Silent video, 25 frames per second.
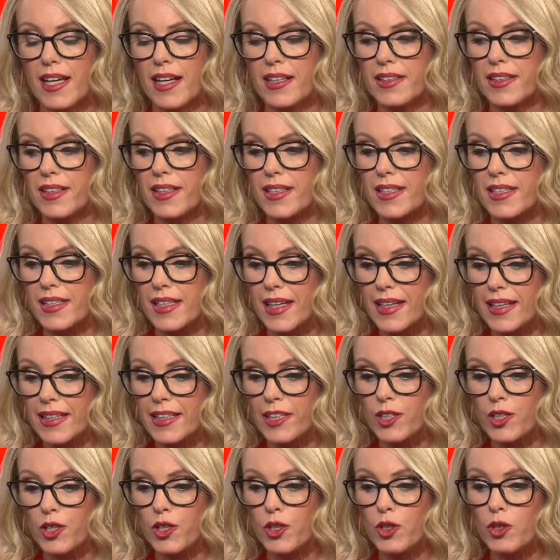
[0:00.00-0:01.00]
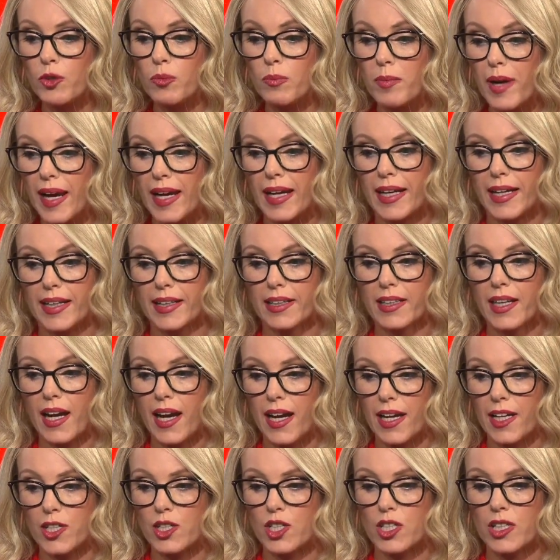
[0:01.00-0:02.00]
I think it's inhumane,
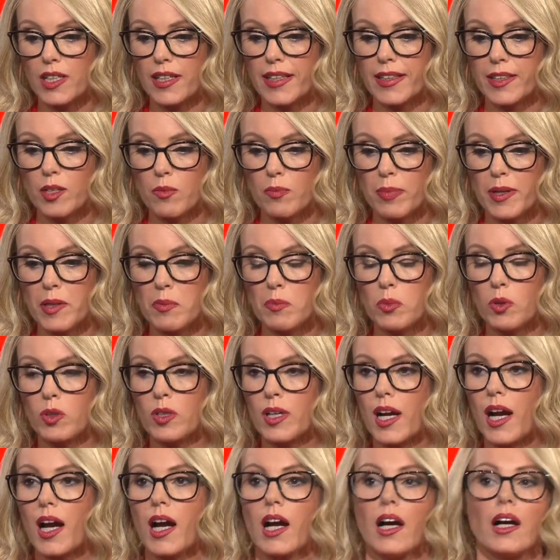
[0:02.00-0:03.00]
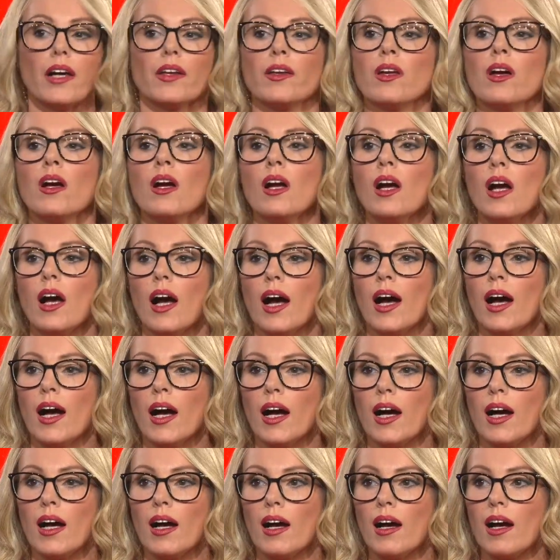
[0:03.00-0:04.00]
actually, that people can't
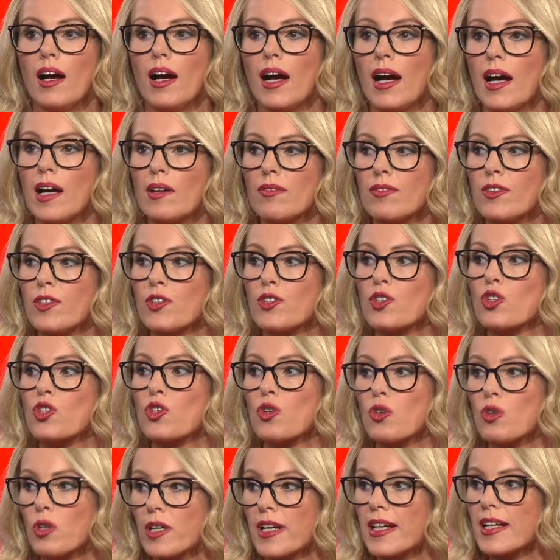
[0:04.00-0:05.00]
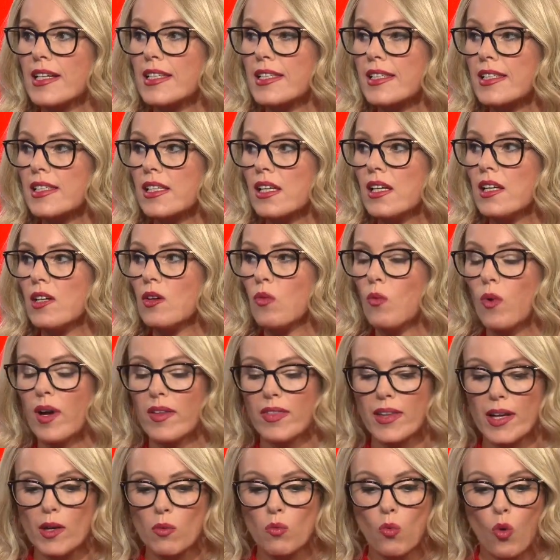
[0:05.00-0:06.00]
uh, have the choice
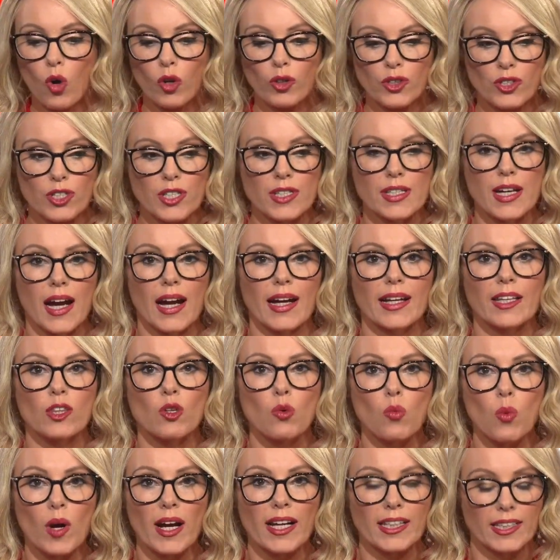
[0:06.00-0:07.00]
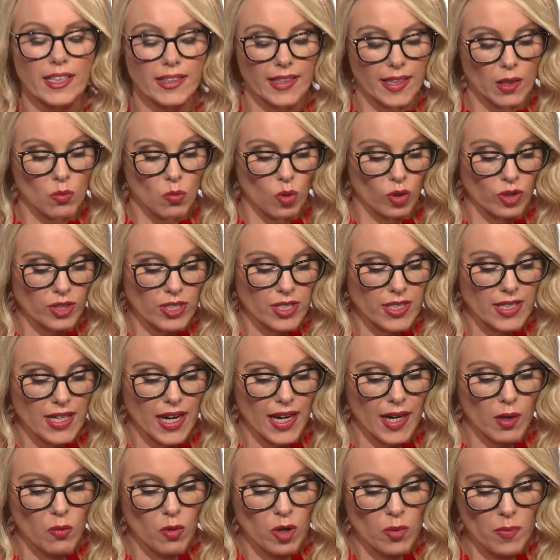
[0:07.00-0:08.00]
when they want to die in the way that they want to
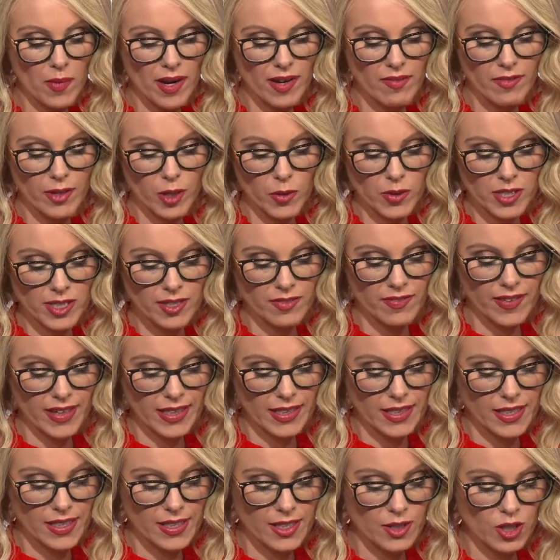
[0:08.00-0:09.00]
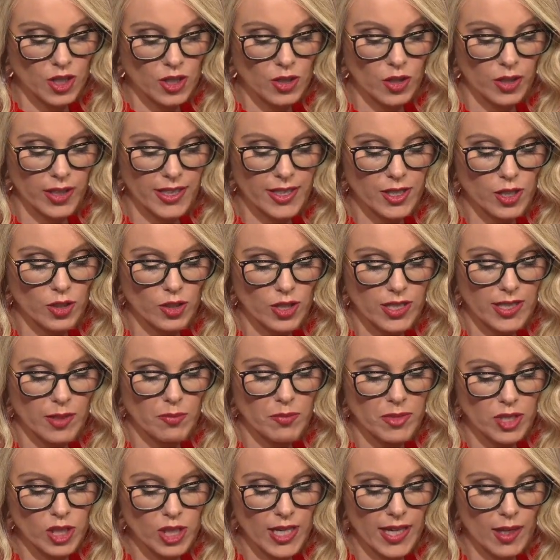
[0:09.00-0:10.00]
die. One of my viewers, Vince, has just got in touch,
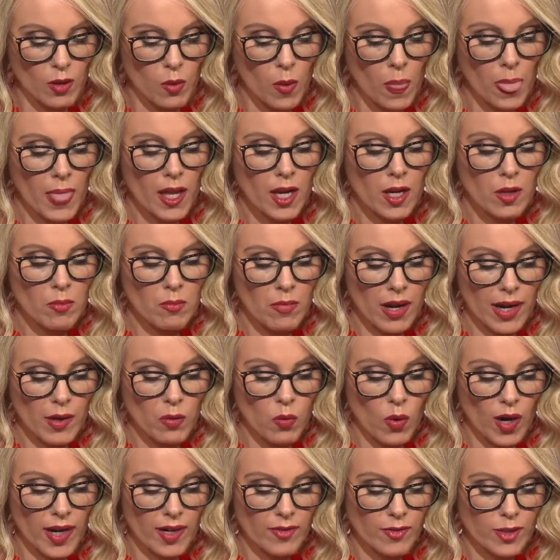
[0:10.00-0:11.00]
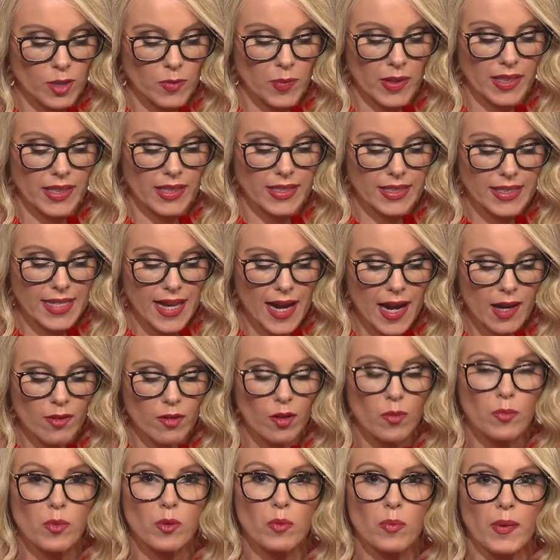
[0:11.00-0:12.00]
said, Michelle, my wife has been in
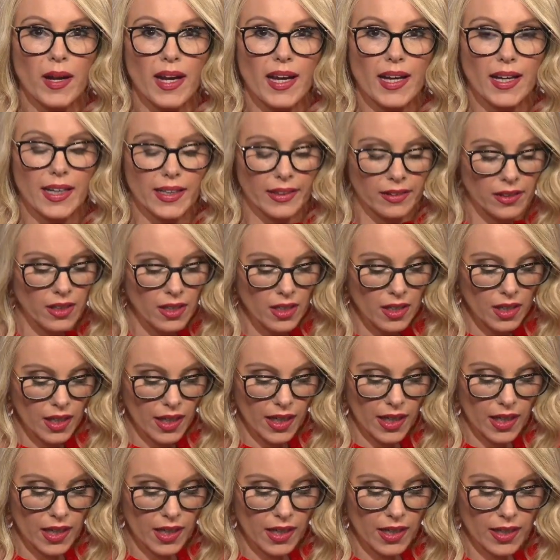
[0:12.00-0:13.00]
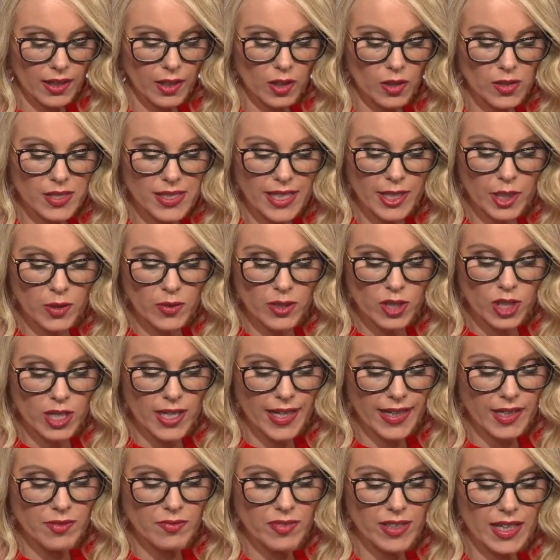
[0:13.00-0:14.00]
terrible pain uh, and continuous
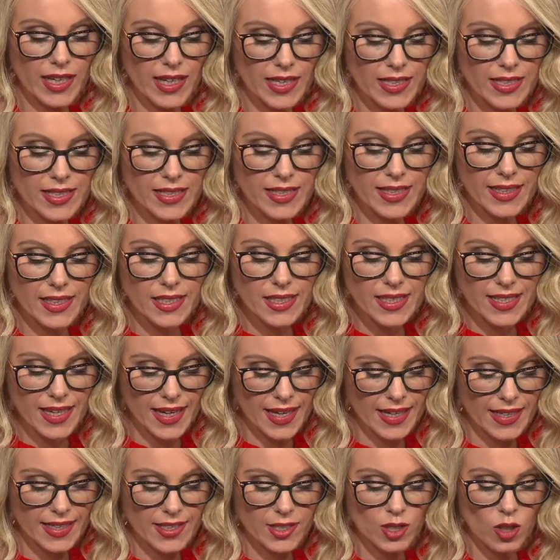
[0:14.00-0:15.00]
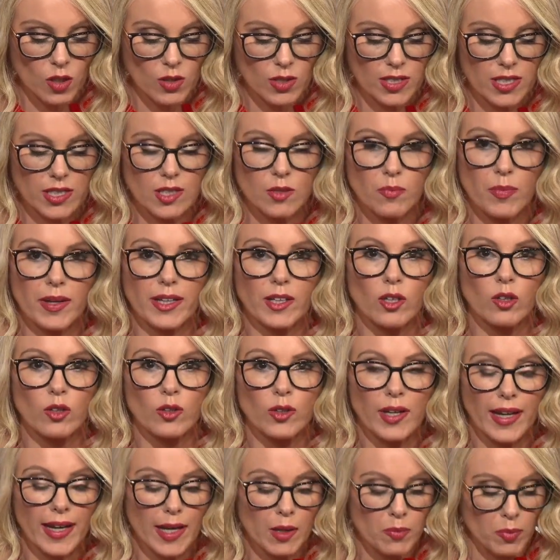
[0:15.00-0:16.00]
shaking for the last six years. Doctors have been
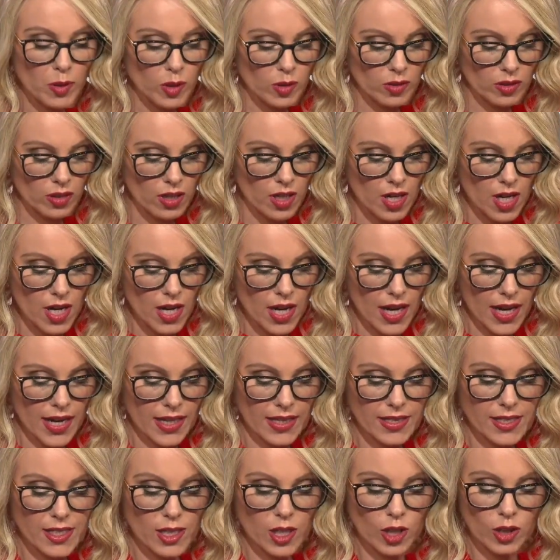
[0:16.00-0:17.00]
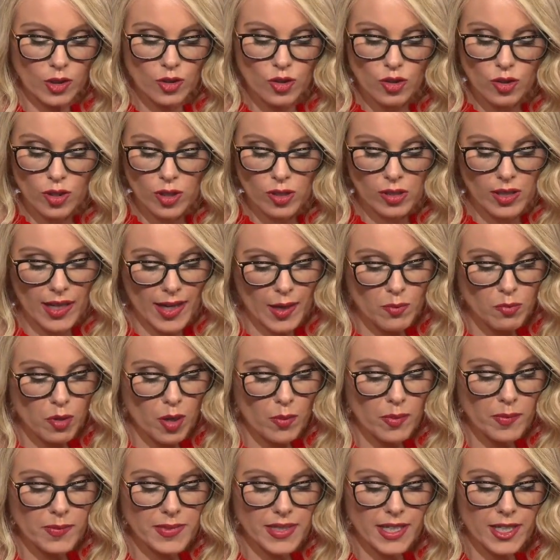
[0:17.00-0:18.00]
unable uh, to control her
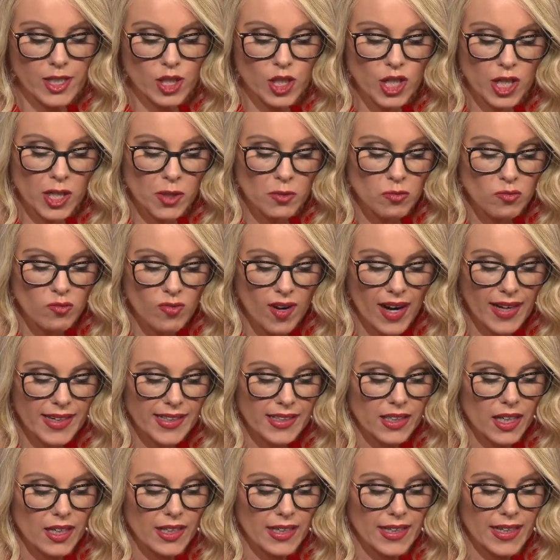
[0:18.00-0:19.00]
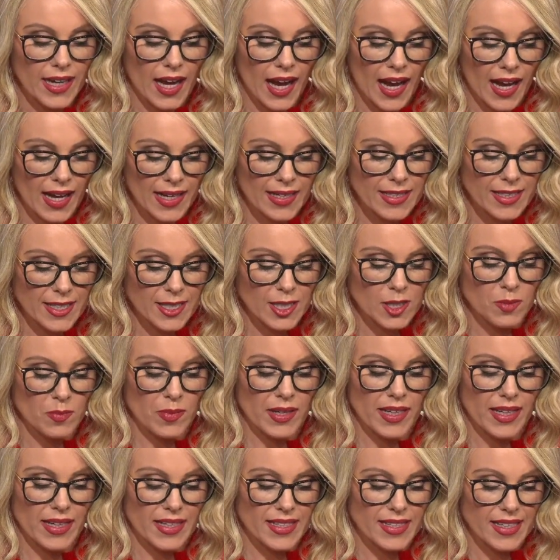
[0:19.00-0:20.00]
problems, and she regularly asks
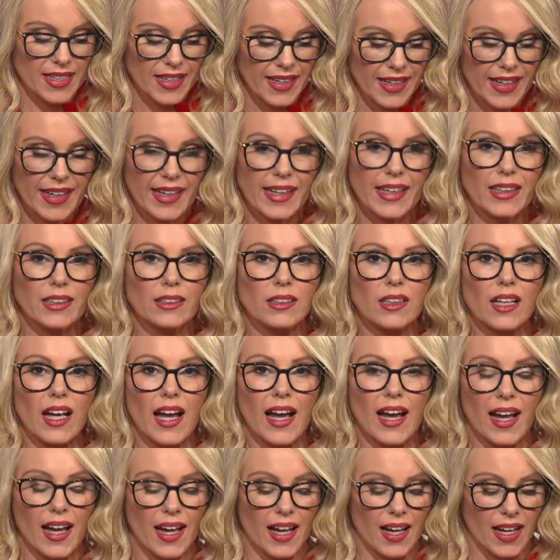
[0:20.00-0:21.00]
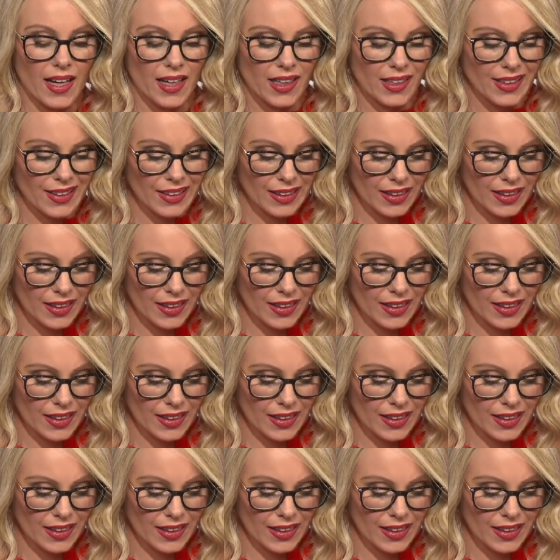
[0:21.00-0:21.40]
me to kill her.